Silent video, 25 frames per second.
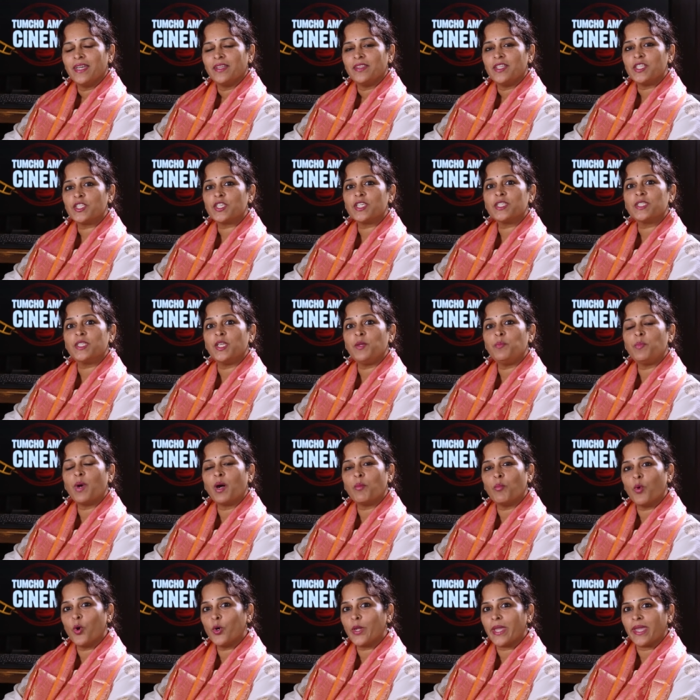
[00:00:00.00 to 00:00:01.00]
this is Deepa
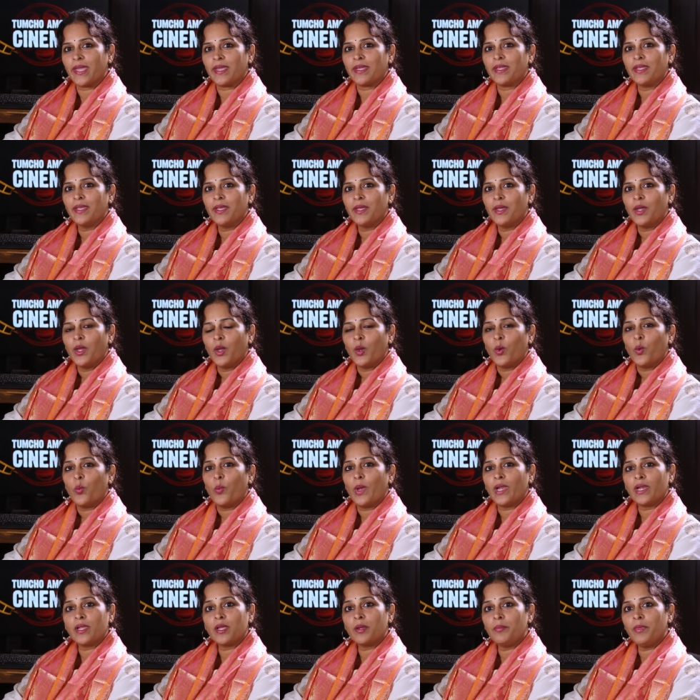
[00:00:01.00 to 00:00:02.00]
Moghe,
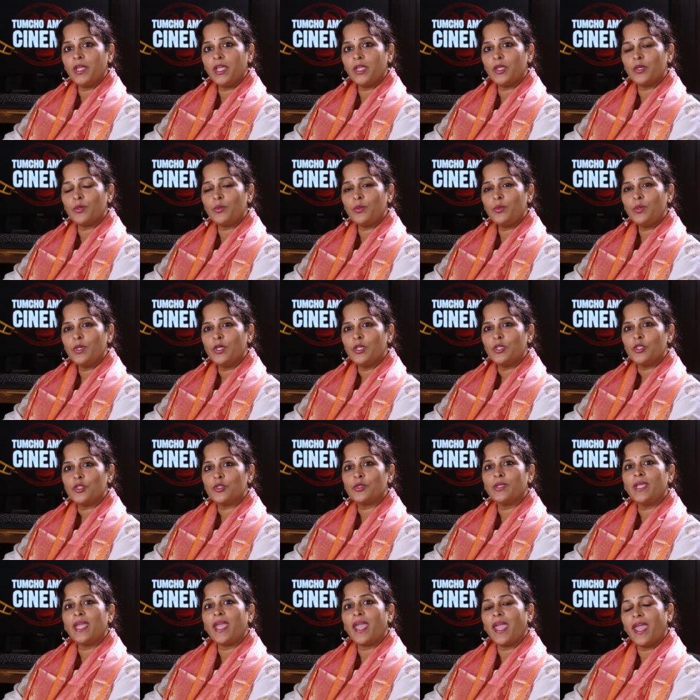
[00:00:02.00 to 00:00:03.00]
welcoming you to
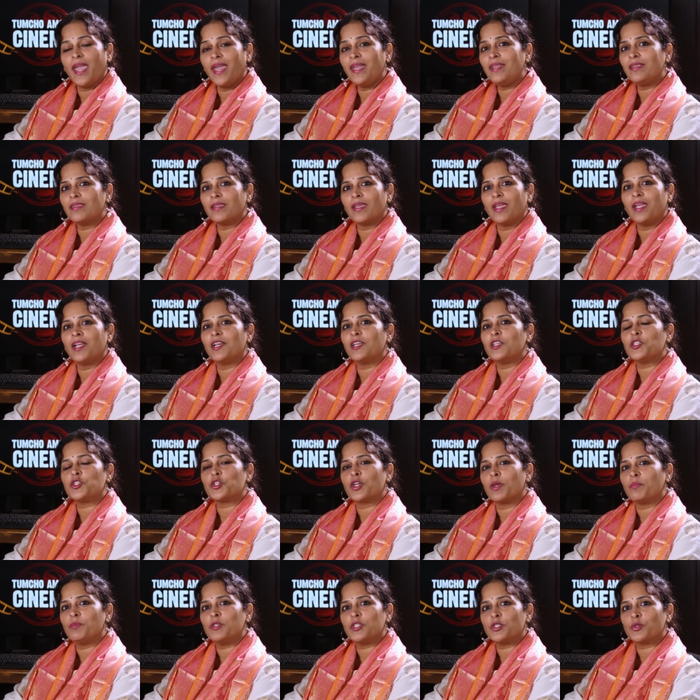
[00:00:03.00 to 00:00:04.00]
the 8th English
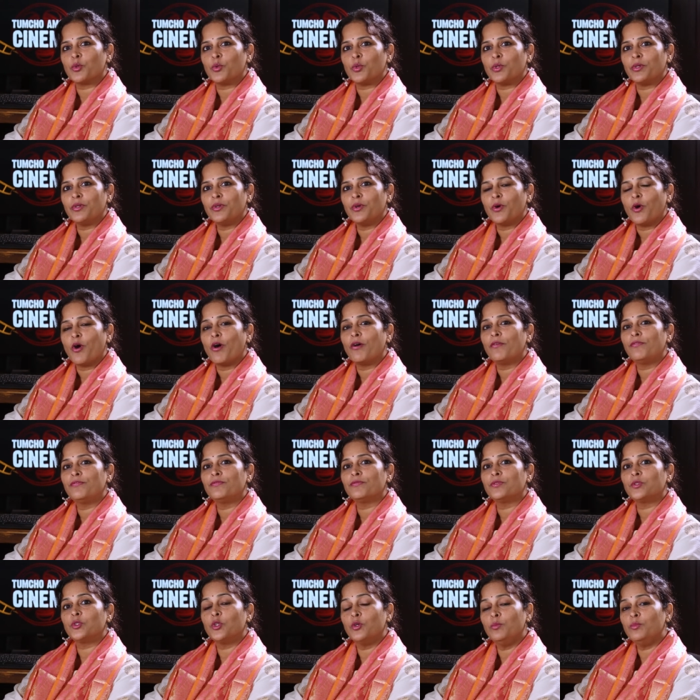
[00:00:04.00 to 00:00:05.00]
episode of
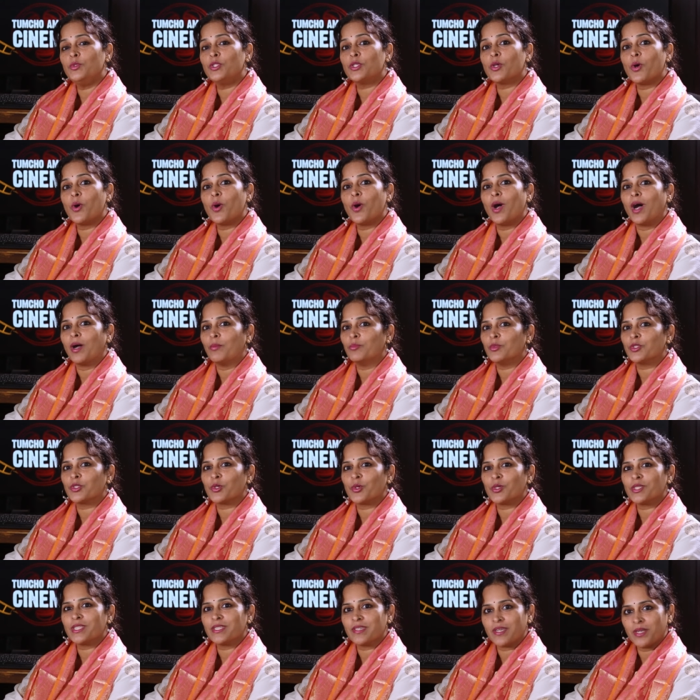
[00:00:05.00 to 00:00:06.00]
Tumcho
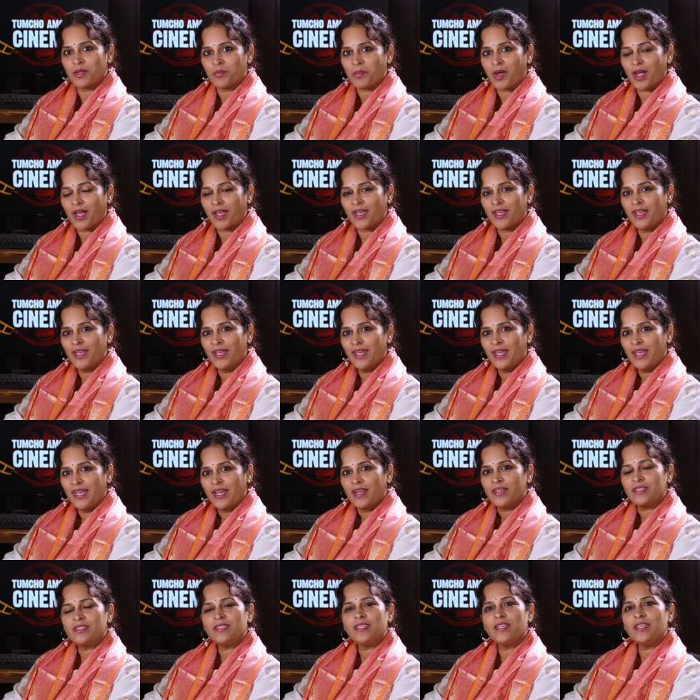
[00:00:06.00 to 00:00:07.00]
Amcho Cinema,
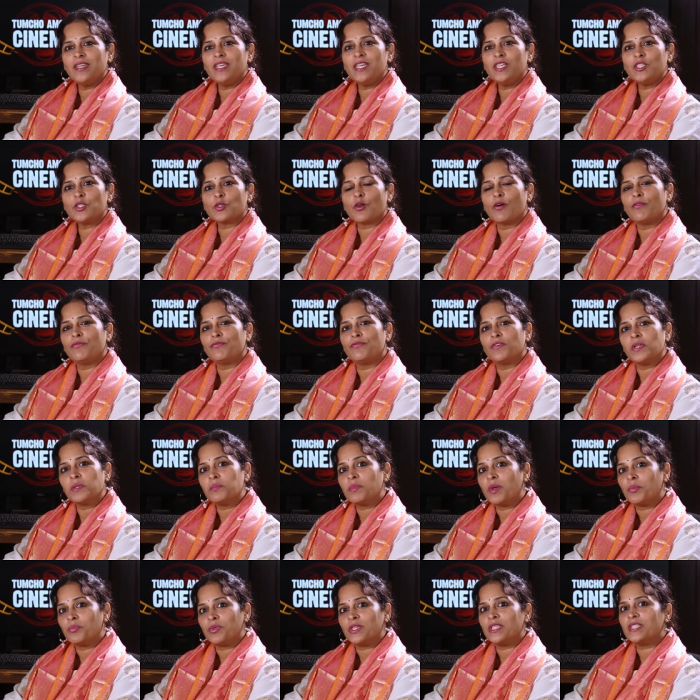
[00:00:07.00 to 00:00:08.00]
a series of film
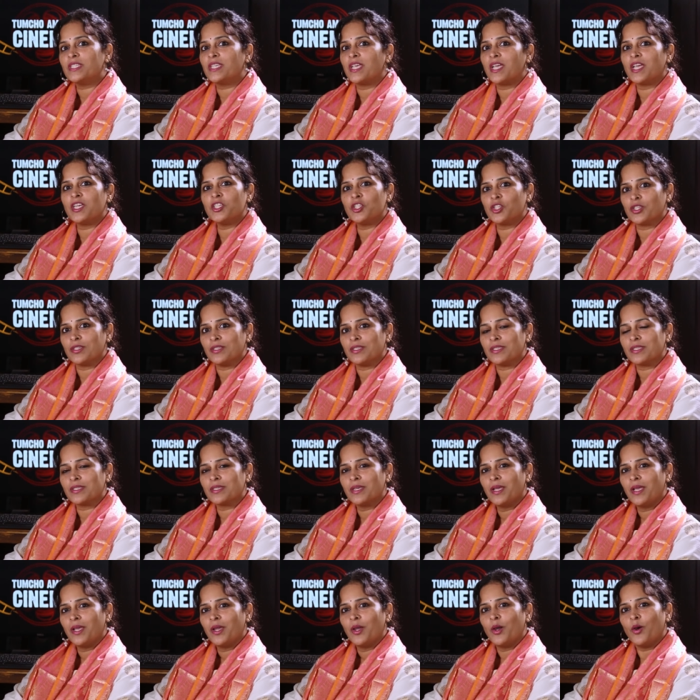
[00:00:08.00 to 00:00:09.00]
appreciations
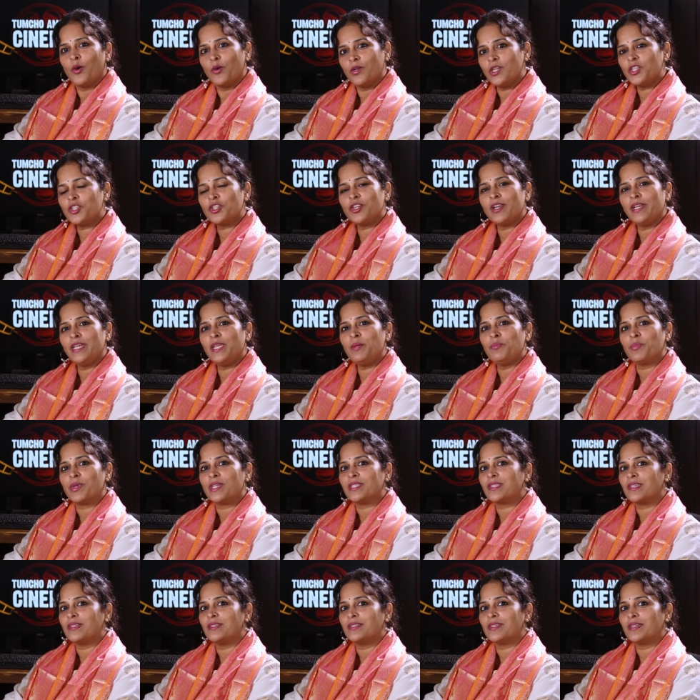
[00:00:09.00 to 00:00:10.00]
originally
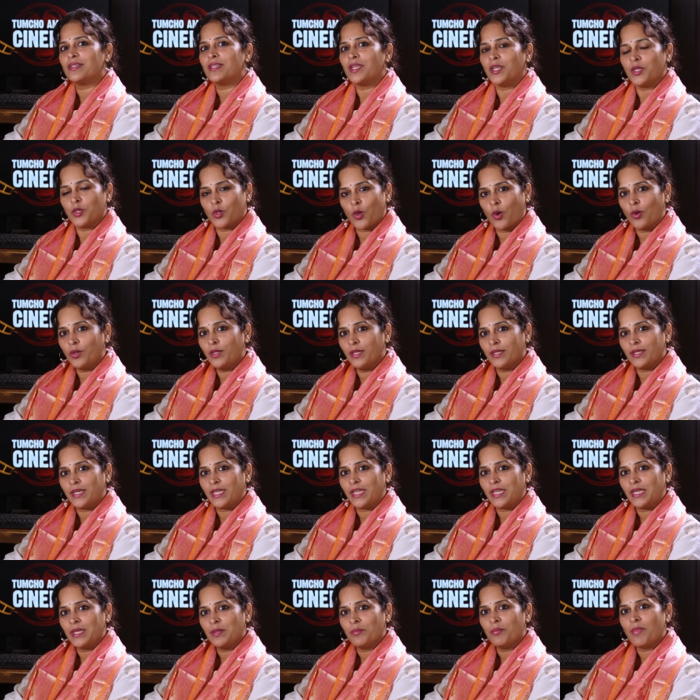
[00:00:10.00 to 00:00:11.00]
presented in
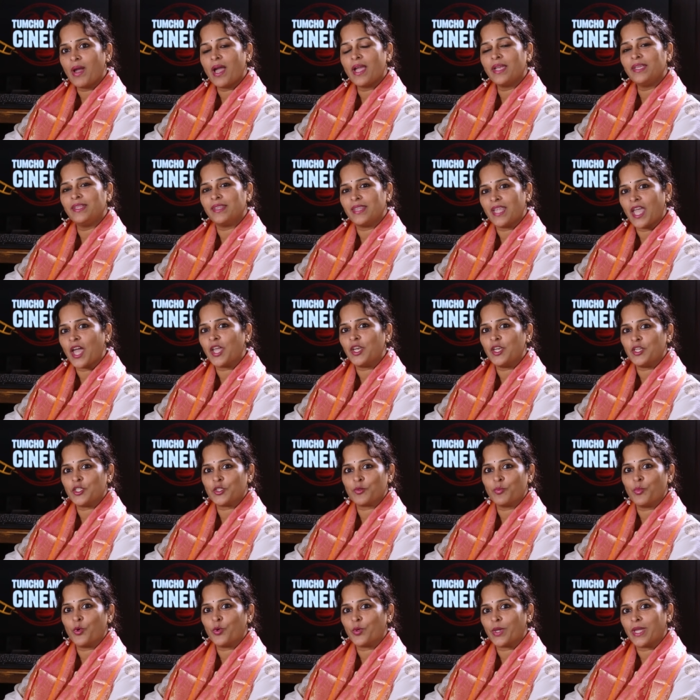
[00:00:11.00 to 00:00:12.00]
Konkani by
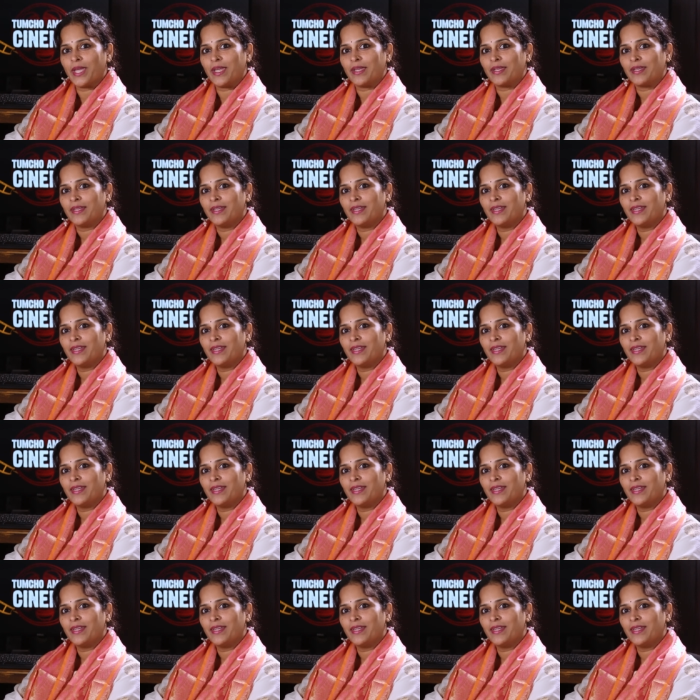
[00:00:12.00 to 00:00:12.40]
Nyanesh Moghe.